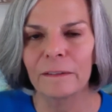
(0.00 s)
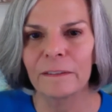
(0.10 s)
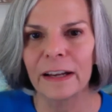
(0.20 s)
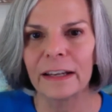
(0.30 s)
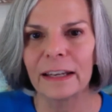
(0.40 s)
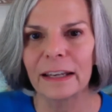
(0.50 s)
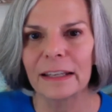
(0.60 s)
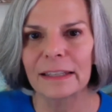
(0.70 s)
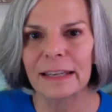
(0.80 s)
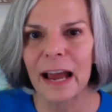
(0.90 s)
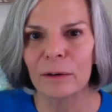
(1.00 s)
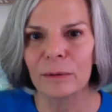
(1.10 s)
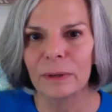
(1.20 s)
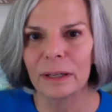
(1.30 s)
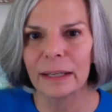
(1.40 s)
funding is not
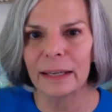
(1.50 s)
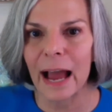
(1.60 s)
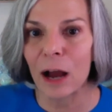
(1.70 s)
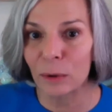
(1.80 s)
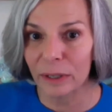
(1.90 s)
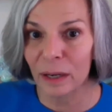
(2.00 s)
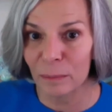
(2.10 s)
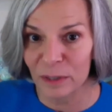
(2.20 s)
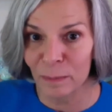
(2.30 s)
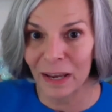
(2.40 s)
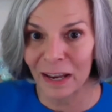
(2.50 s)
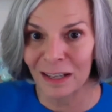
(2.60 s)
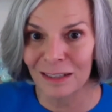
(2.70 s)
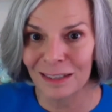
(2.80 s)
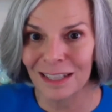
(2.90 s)
really
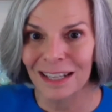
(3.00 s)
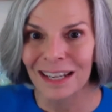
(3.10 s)
outcomes-based.